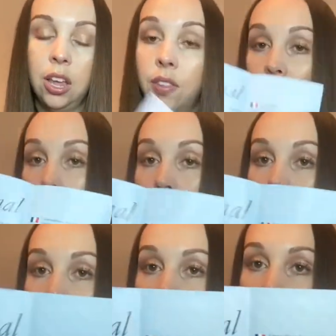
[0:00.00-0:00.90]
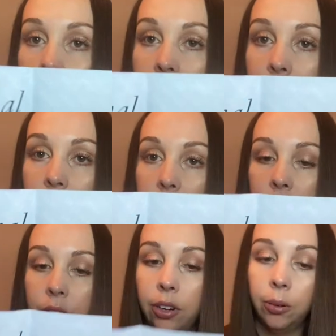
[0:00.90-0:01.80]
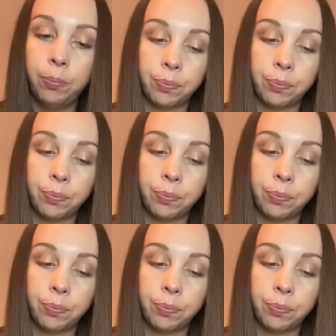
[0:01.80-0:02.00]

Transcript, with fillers: the original Tangle Teezer.